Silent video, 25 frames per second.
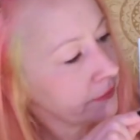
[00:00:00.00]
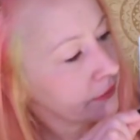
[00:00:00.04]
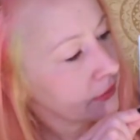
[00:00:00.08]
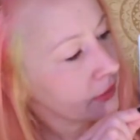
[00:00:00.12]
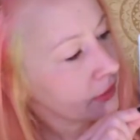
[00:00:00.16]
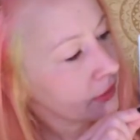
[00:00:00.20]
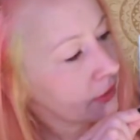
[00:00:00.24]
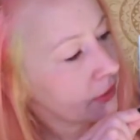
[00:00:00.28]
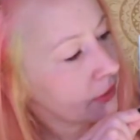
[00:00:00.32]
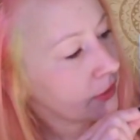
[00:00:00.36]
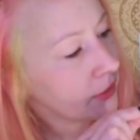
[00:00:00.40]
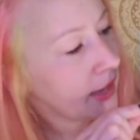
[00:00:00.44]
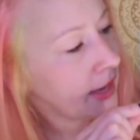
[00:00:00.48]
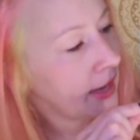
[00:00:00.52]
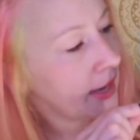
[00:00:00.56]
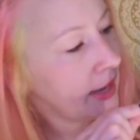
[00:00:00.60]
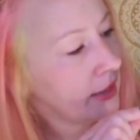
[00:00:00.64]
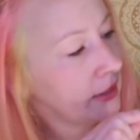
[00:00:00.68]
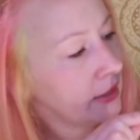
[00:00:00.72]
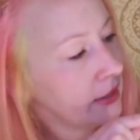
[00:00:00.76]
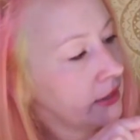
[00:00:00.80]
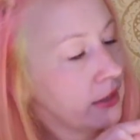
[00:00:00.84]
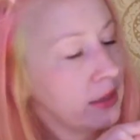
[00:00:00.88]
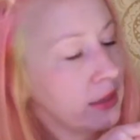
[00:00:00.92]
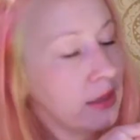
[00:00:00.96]
Okay,
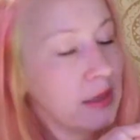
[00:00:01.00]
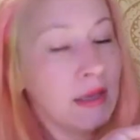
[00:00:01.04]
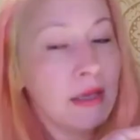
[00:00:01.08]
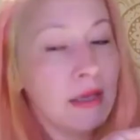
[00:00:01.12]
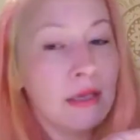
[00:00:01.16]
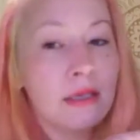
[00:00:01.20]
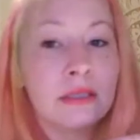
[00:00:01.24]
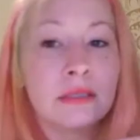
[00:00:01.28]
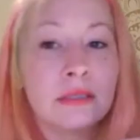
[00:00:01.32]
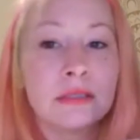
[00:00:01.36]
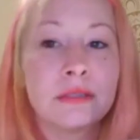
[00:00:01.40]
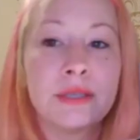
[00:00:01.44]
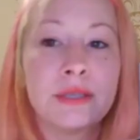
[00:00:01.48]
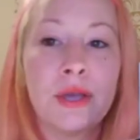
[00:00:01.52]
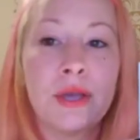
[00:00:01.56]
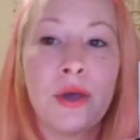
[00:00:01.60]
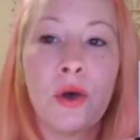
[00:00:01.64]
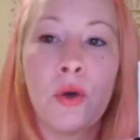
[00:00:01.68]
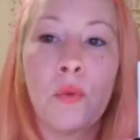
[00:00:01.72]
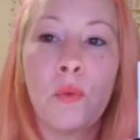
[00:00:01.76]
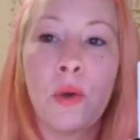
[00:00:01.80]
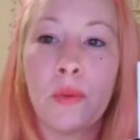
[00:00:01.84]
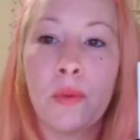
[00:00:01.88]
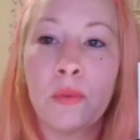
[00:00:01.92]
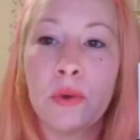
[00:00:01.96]
so what
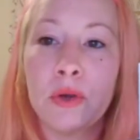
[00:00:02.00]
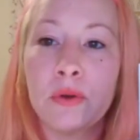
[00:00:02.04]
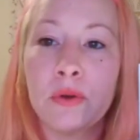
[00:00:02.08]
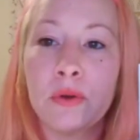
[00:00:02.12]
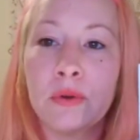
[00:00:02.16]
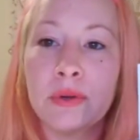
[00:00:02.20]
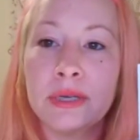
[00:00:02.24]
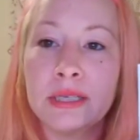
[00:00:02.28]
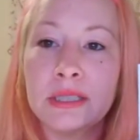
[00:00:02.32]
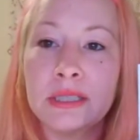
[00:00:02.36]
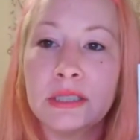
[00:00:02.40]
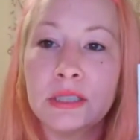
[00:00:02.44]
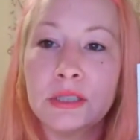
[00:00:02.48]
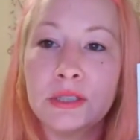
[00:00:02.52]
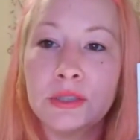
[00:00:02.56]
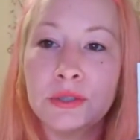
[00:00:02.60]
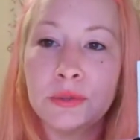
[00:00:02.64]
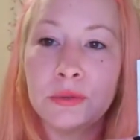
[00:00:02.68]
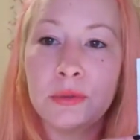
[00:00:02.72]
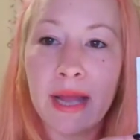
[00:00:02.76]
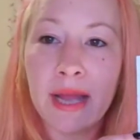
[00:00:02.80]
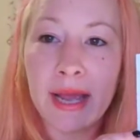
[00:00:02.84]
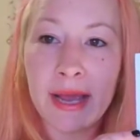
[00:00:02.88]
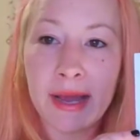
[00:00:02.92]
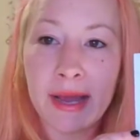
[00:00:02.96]
we're going to do
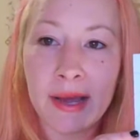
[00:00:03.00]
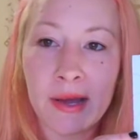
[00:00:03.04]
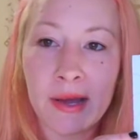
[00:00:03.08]
now,